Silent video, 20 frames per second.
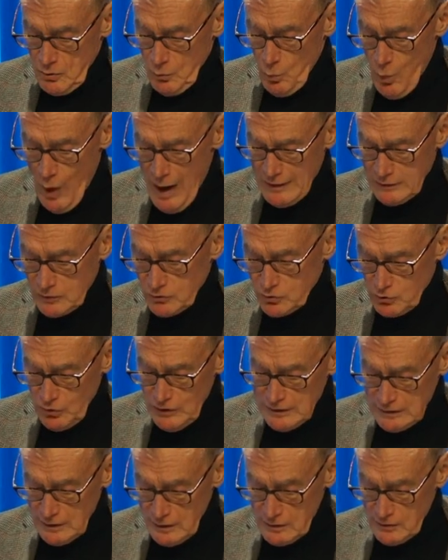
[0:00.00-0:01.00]
one,
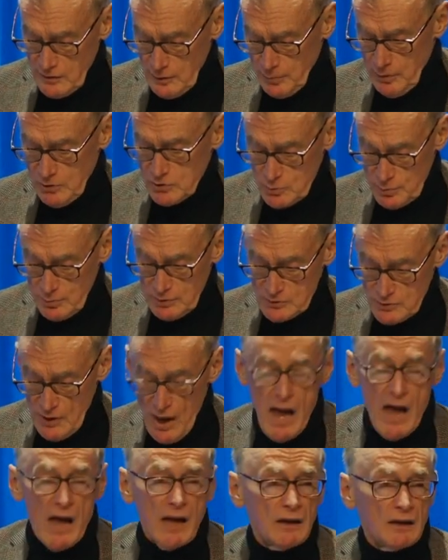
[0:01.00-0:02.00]
treated the principles
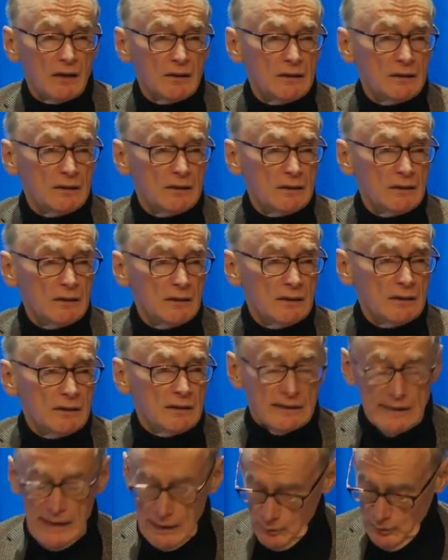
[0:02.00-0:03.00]
are,
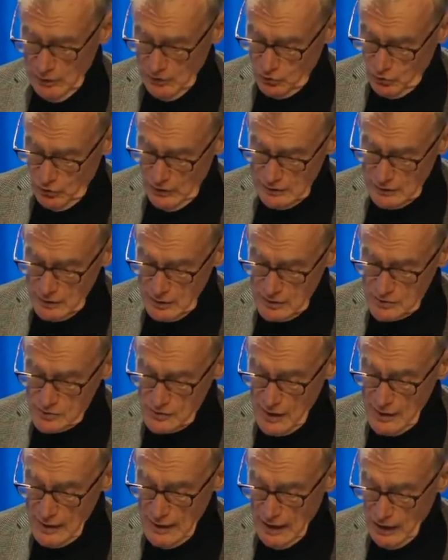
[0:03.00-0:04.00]
can we treat it as
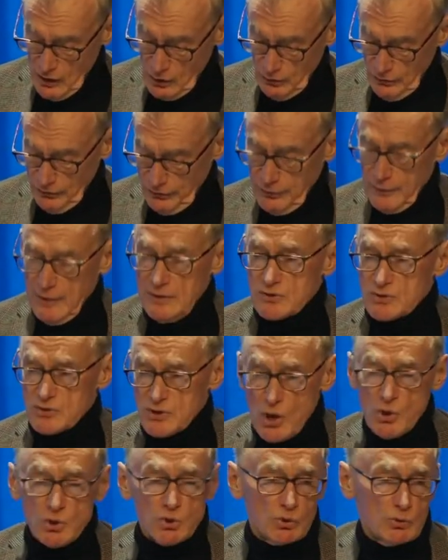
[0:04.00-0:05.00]
a health and
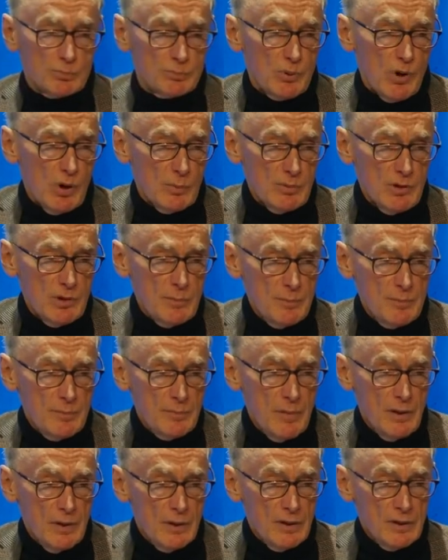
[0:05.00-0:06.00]
social problem,
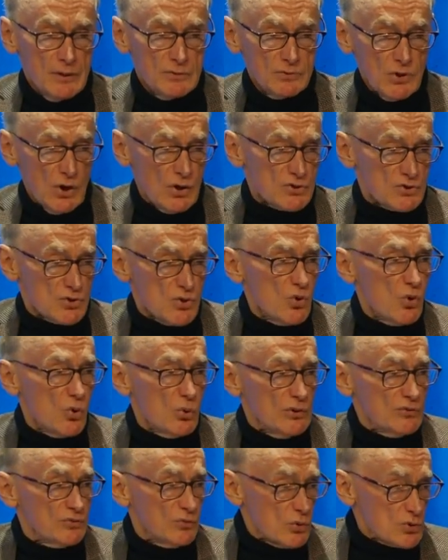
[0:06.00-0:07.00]
not as a law
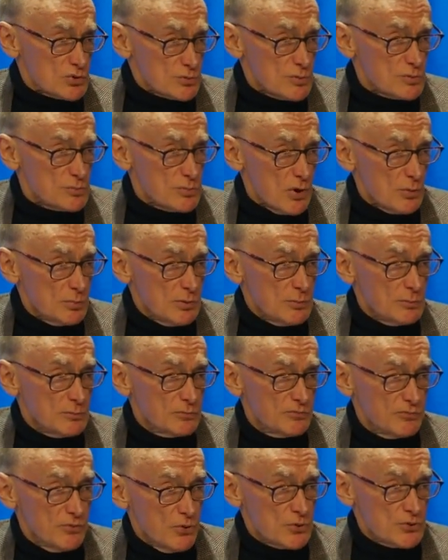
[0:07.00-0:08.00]
enforcement problem?
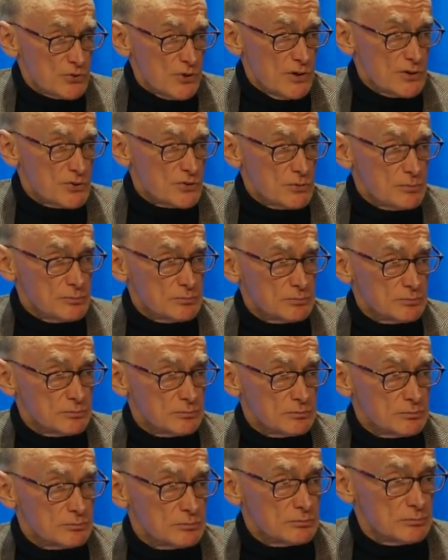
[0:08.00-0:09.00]
First test.
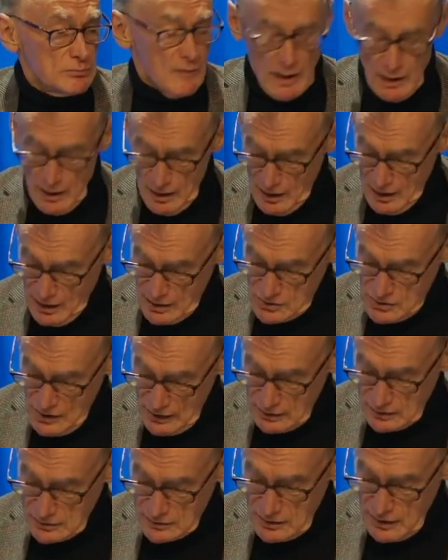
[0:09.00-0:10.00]

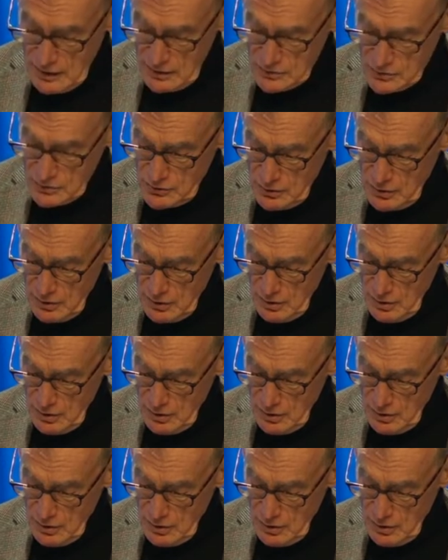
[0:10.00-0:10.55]
Second test